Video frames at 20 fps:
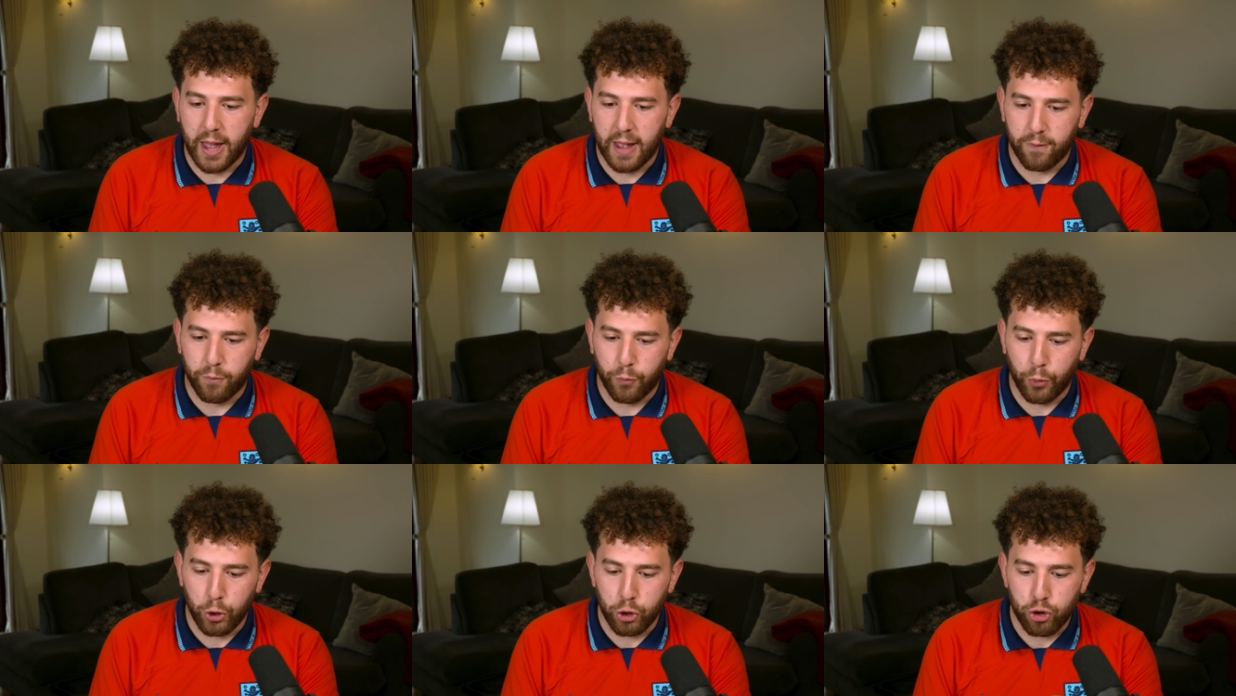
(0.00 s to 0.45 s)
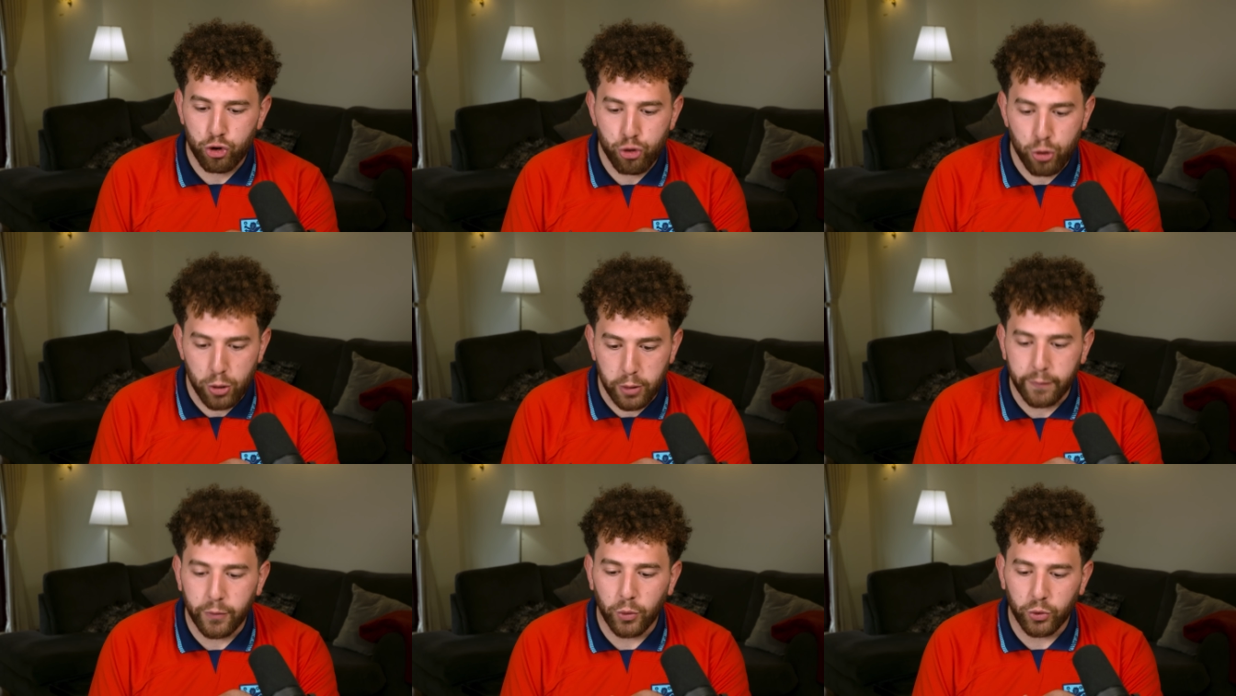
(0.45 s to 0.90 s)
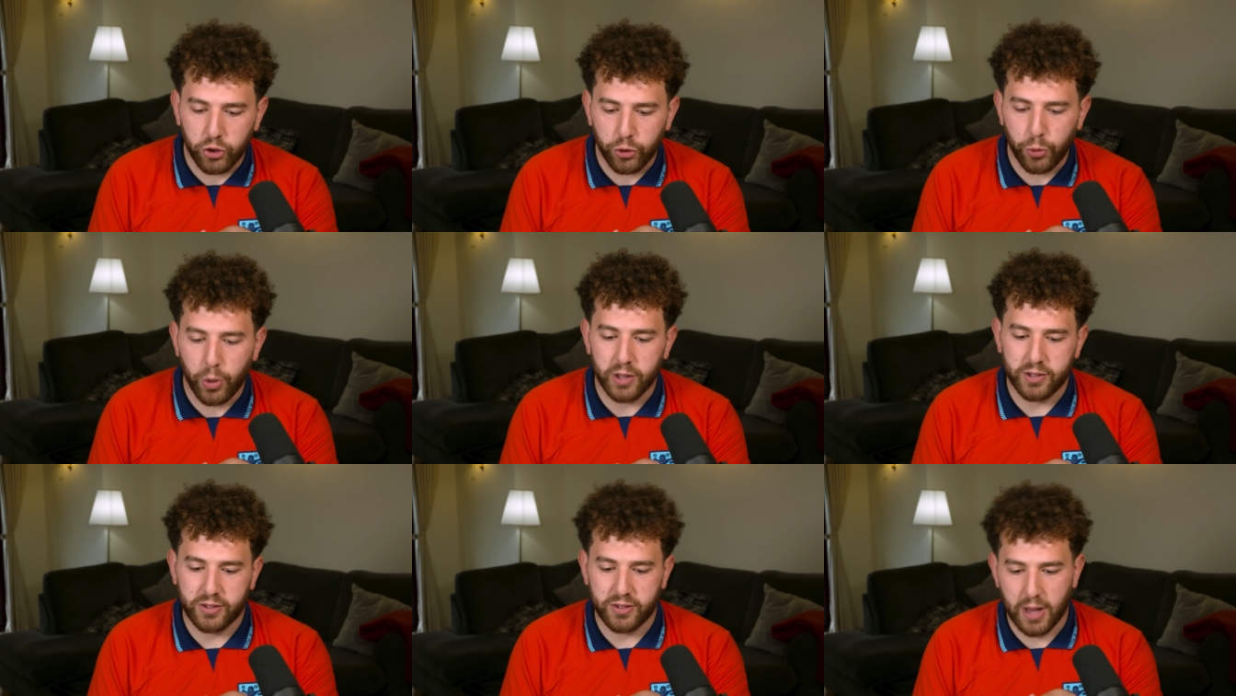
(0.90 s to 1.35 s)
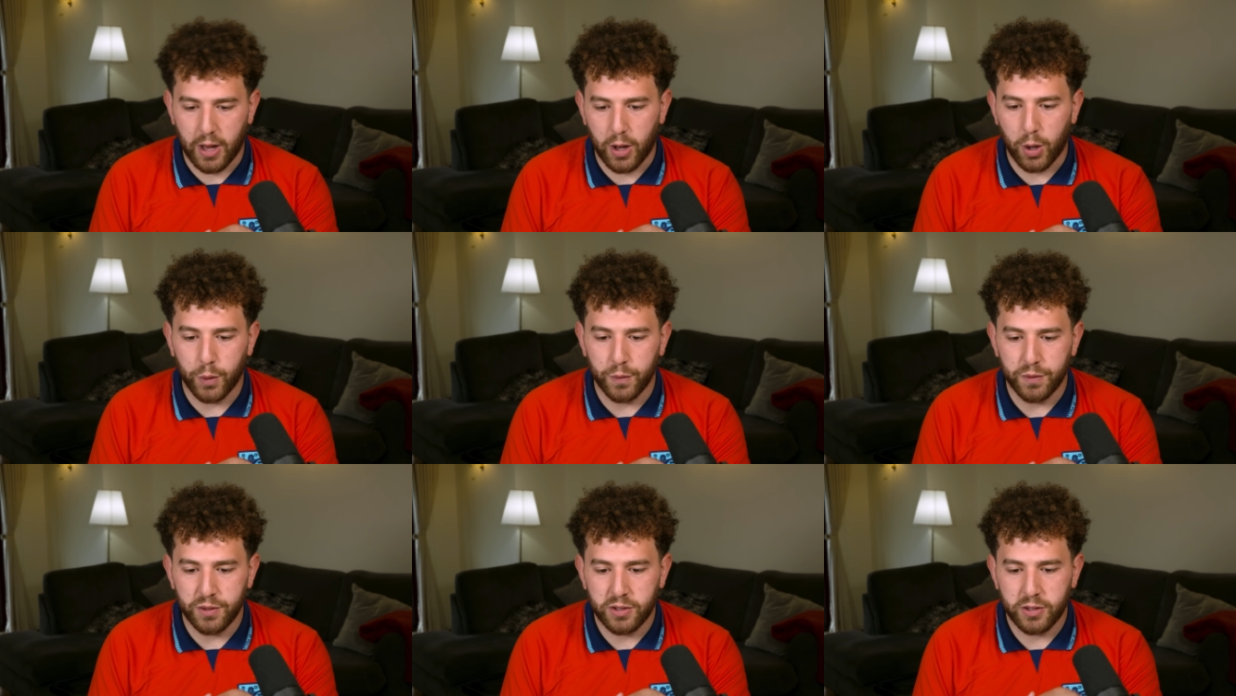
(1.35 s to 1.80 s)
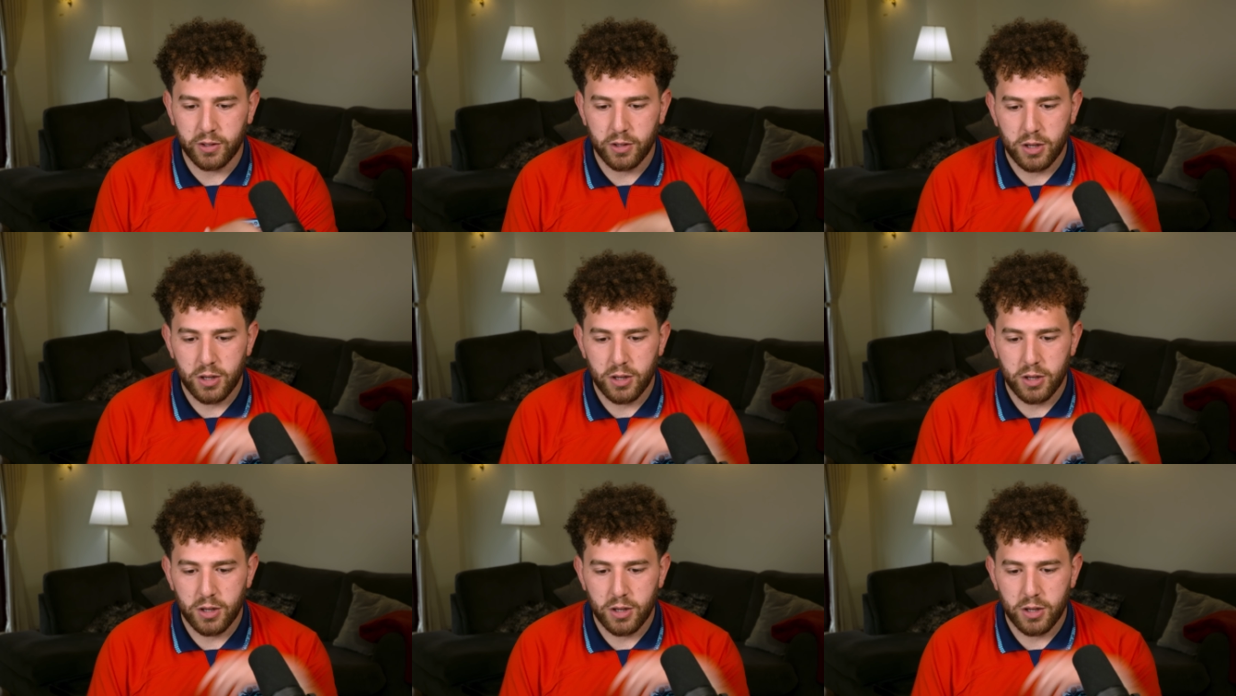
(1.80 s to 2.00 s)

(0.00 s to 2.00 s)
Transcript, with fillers: if we're truthful to ourselves.